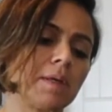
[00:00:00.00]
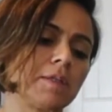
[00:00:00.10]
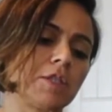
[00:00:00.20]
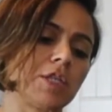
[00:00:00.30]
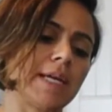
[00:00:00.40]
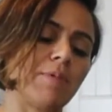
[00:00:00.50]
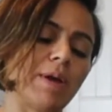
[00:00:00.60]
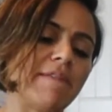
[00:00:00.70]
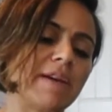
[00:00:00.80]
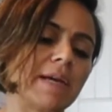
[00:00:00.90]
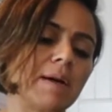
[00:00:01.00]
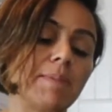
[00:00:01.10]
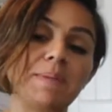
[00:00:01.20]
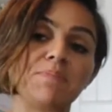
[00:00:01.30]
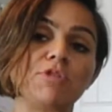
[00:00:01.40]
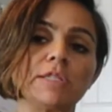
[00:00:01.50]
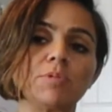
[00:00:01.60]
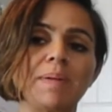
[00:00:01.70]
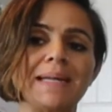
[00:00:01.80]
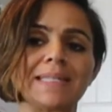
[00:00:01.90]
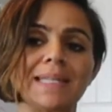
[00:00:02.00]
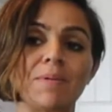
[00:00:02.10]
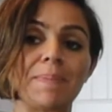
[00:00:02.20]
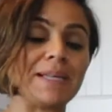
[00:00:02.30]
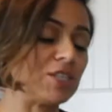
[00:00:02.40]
So today we're having meatballs with pasta that we made